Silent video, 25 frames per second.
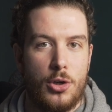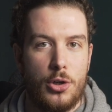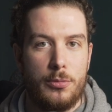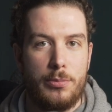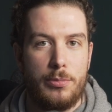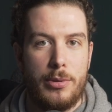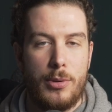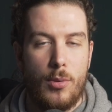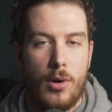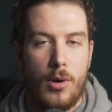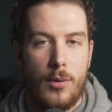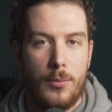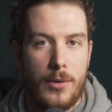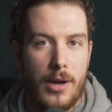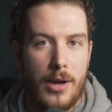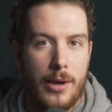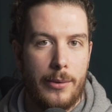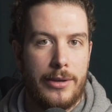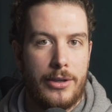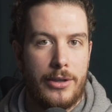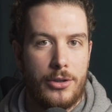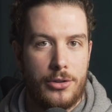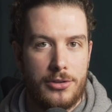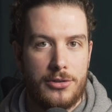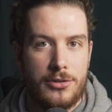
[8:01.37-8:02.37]
be one where
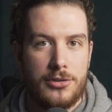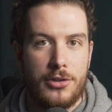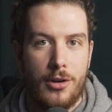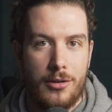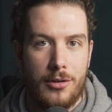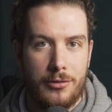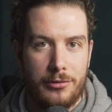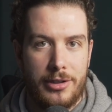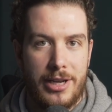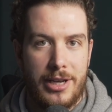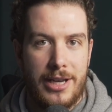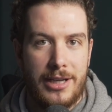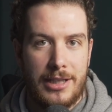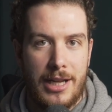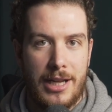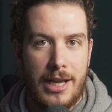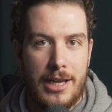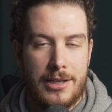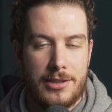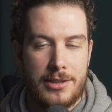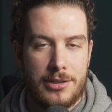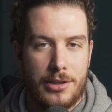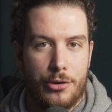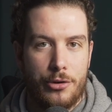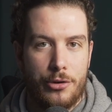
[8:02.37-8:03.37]
we could sort of reignite
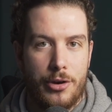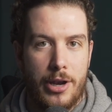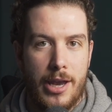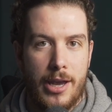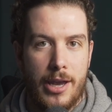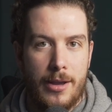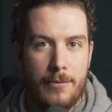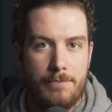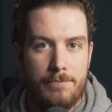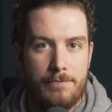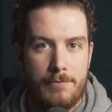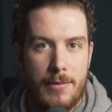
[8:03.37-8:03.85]
his career.